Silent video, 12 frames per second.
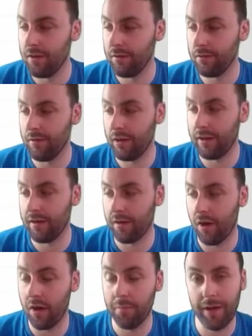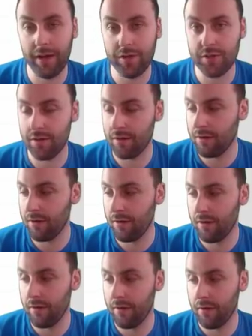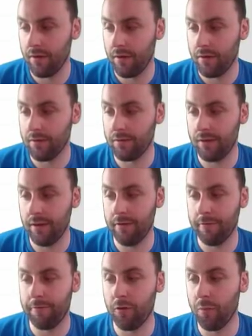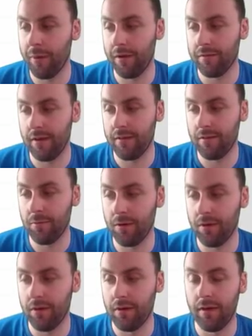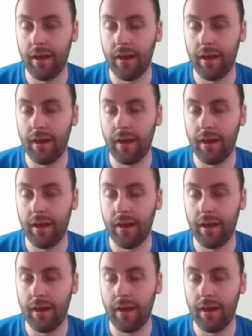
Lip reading: So if I click on unmatched, you'll see £4.81